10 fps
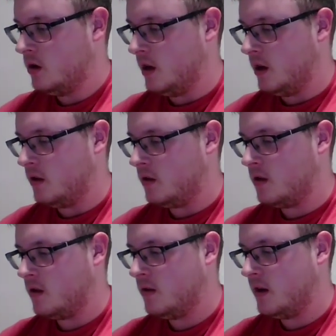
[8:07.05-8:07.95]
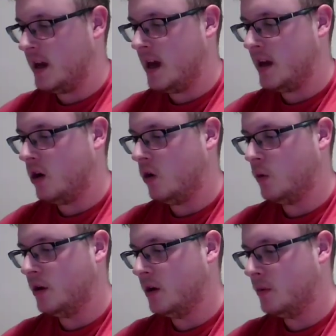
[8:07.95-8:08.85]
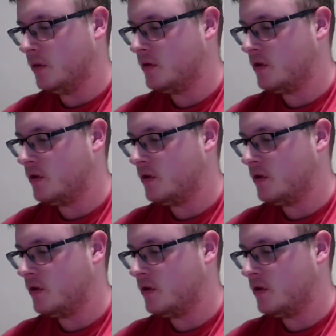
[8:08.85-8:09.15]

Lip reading: is, again, all real numbers.